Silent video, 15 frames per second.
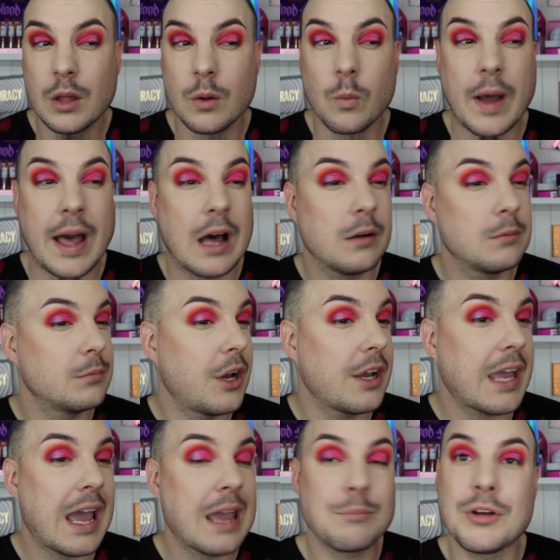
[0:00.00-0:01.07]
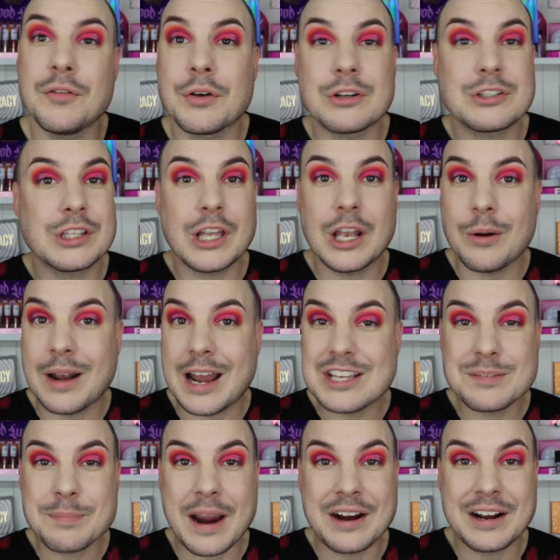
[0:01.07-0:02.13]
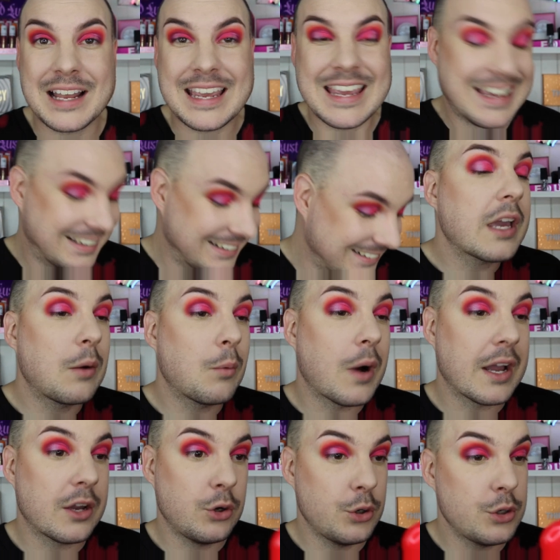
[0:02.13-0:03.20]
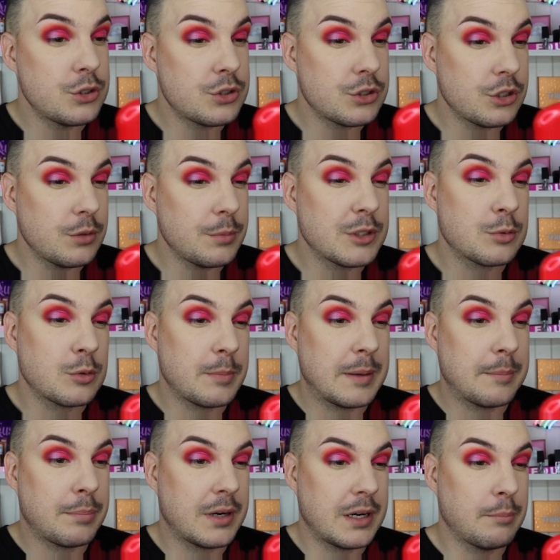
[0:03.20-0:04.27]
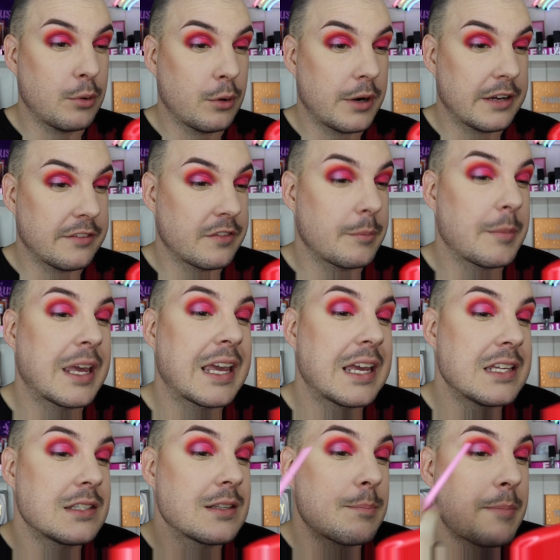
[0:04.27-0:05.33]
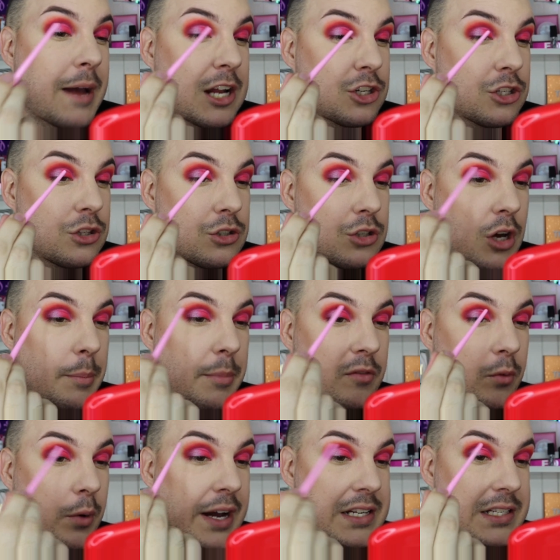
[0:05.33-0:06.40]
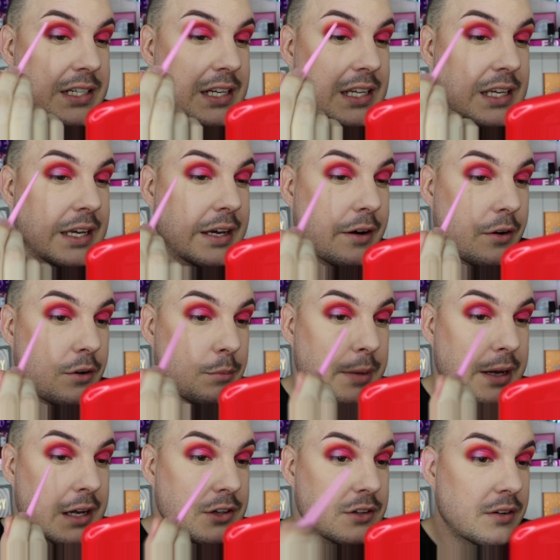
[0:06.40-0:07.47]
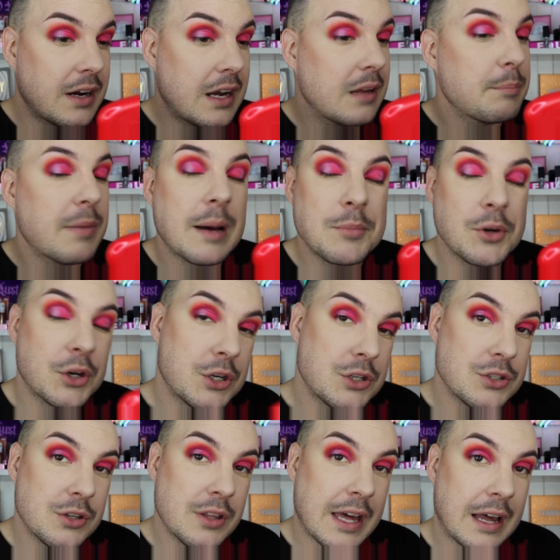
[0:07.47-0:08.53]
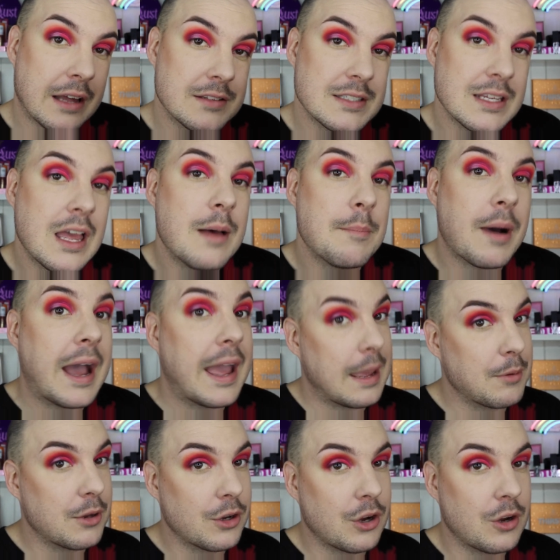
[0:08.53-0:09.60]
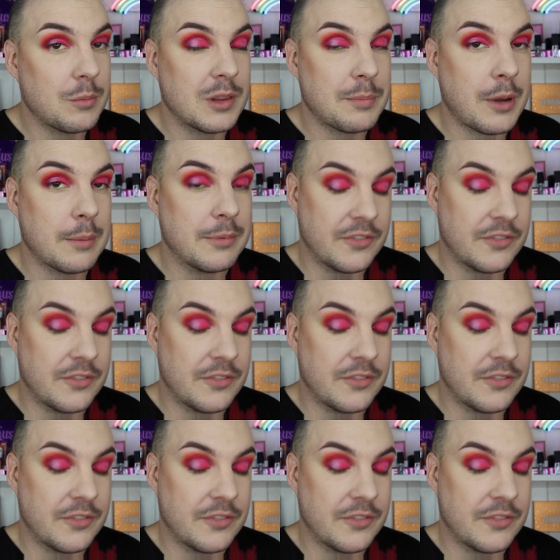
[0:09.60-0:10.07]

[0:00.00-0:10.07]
Wow. Okay, moving on to the lower lash apparently. Okay, what I could do, which would be pretty boring for me, is match the top of what I did here on my under eye. But I'm not going to do that. But I am going to go in with the purple